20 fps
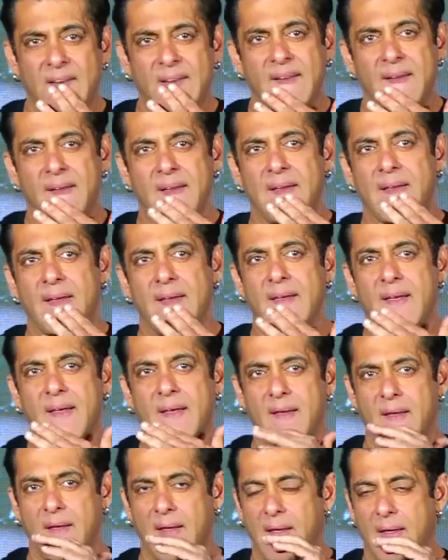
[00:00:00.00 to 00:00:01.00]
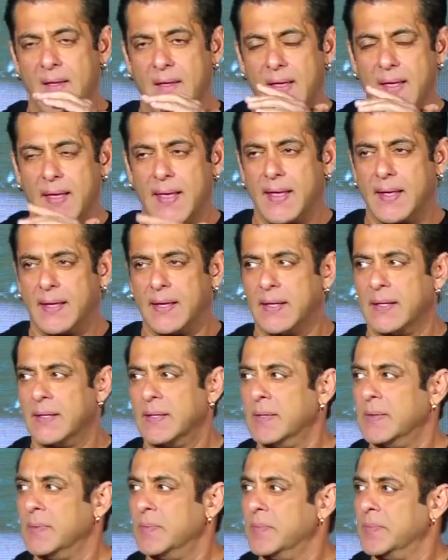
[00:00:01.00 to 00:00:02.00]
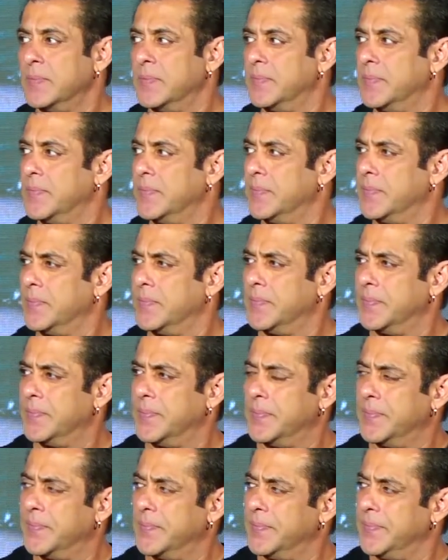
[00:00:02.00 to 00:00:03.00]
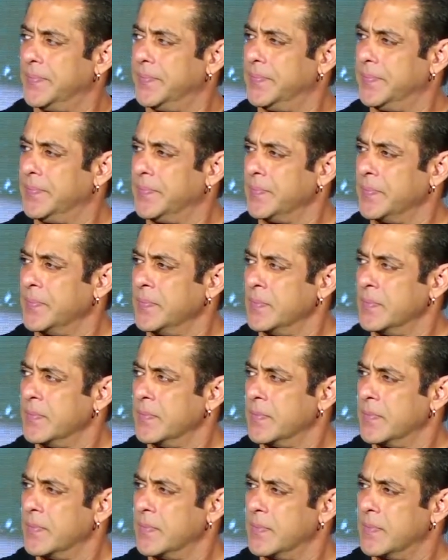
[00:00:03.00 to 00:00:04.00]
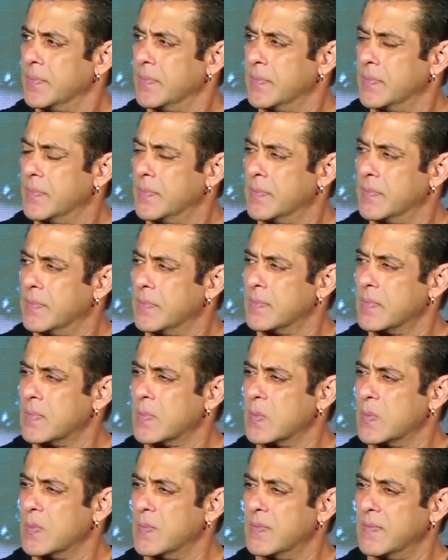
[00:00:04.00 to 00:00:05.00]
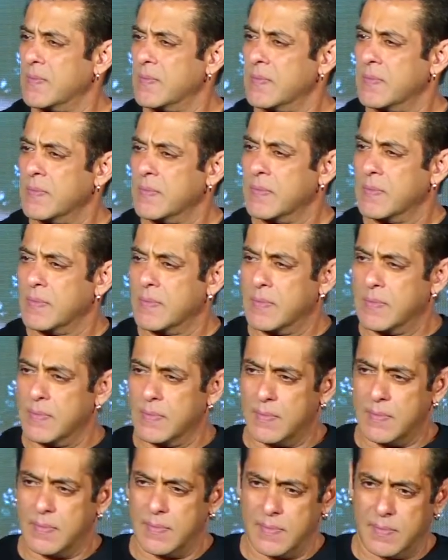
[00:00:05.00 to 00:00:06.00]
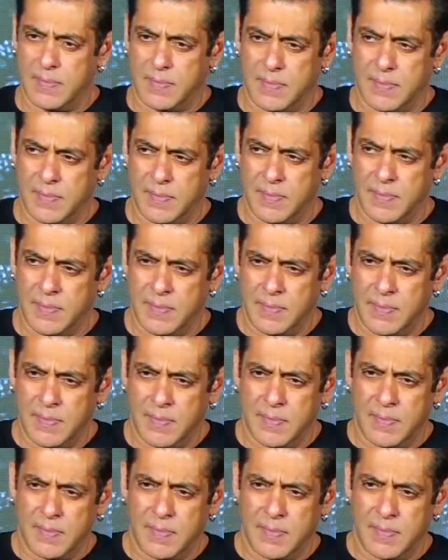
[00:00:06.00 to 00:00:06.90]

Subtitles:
No words are spoken by the person on screen.